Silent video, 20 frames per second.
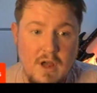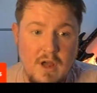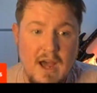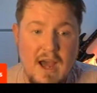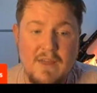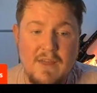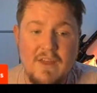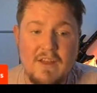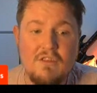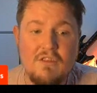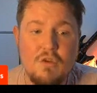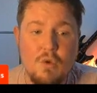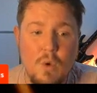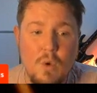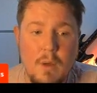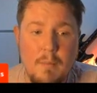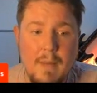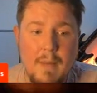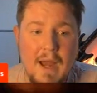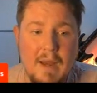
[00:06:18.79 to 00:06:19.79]
I think
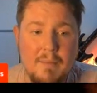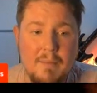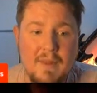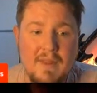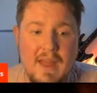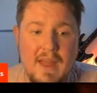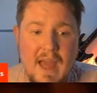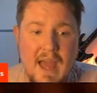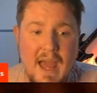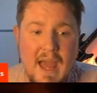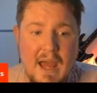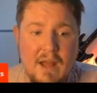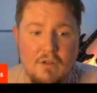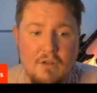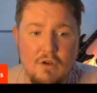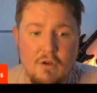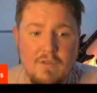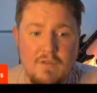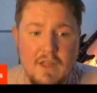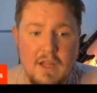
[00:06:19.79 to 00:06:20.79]
Tua might be the
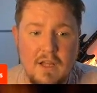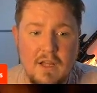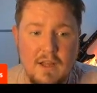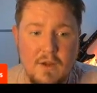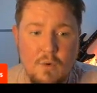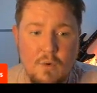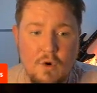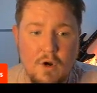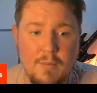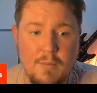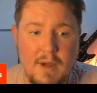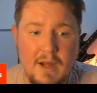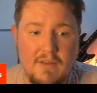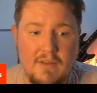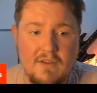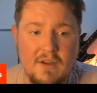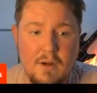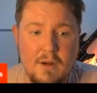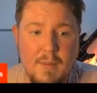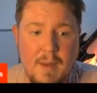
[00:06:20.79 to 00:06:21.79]
end of the elite quarterback
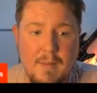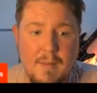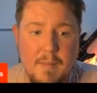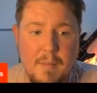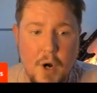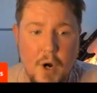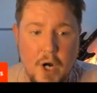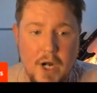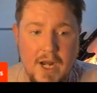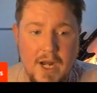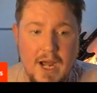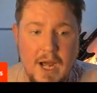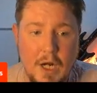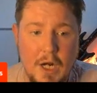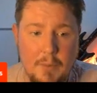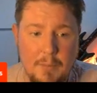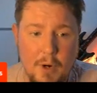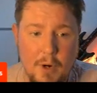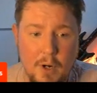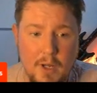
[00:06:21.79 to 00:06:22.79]
tier, maybe barring
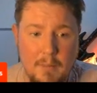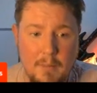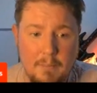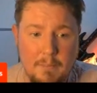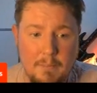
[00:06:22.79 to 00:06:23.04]
Kyler Murray.